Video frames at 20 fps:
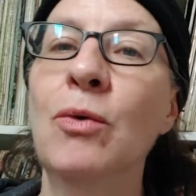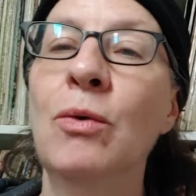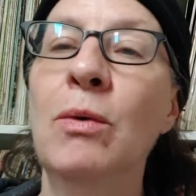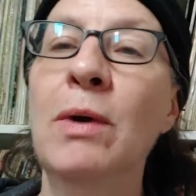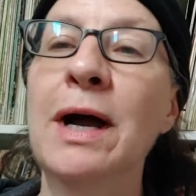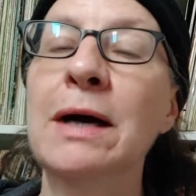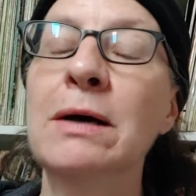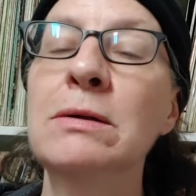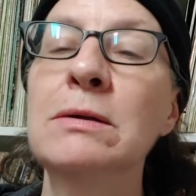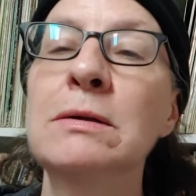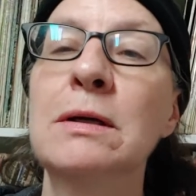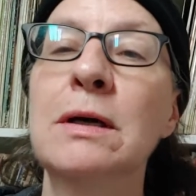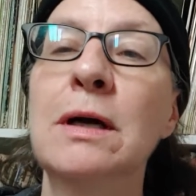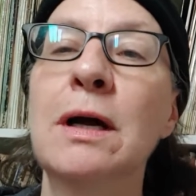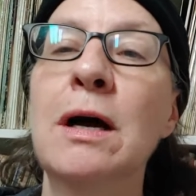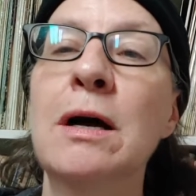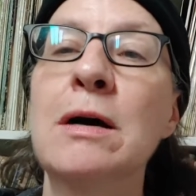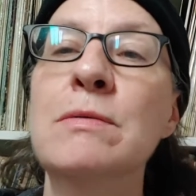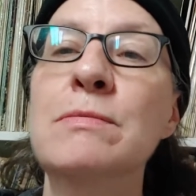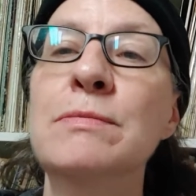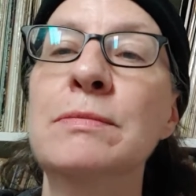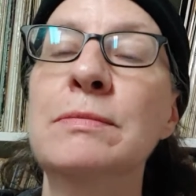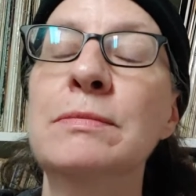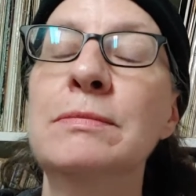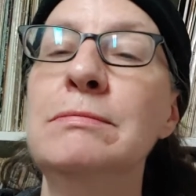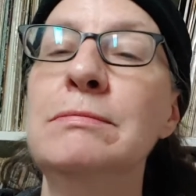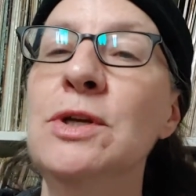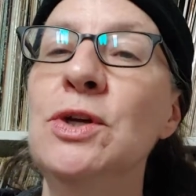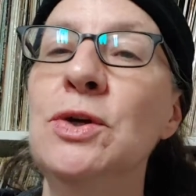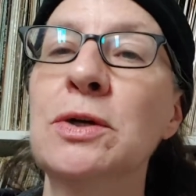Well,
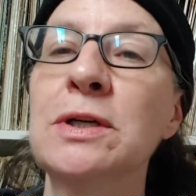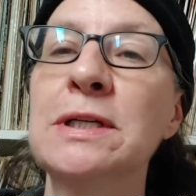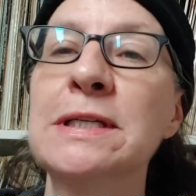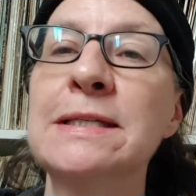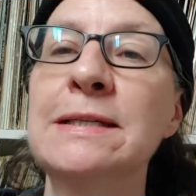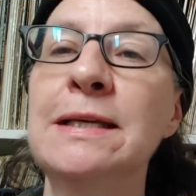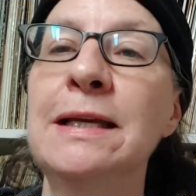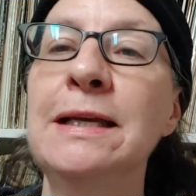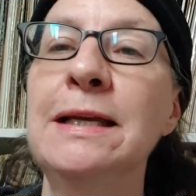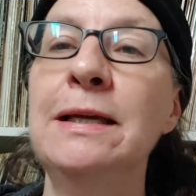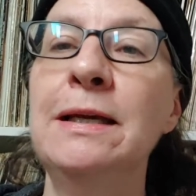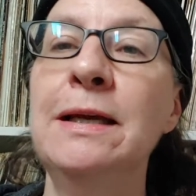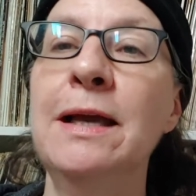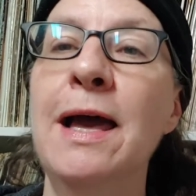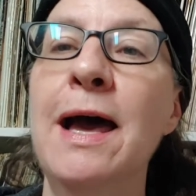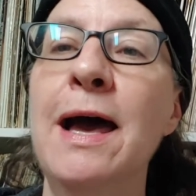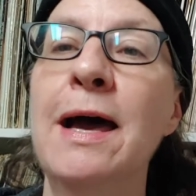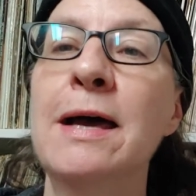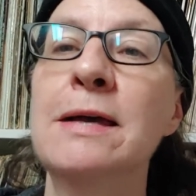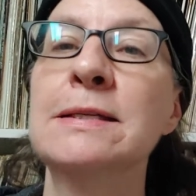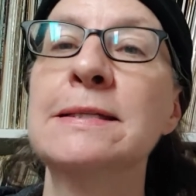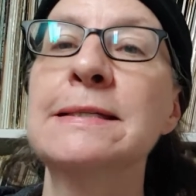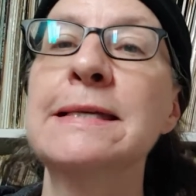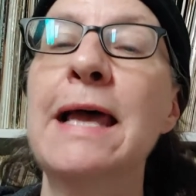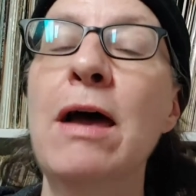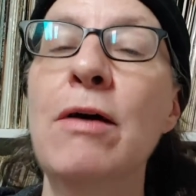New York City has